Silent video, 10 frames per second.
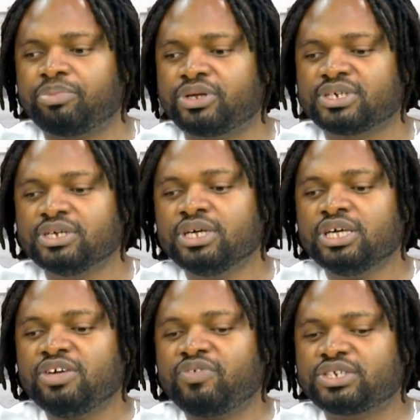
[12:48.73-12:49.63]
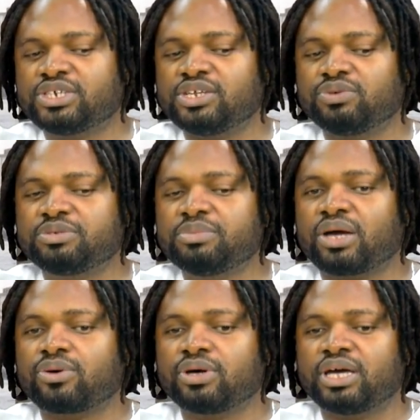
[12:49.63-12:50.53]
But eventually, with me, I
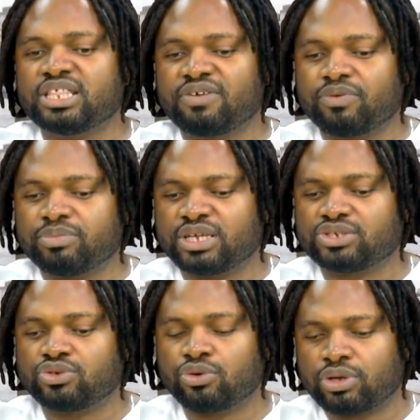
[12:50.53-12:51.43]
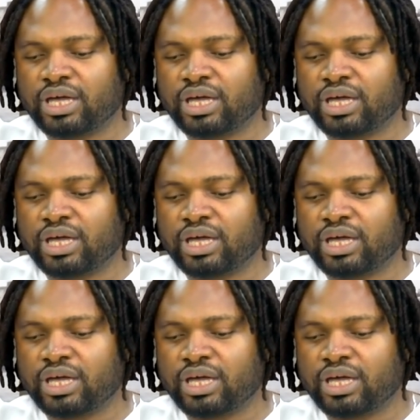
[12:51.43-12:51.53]
can gather from that song.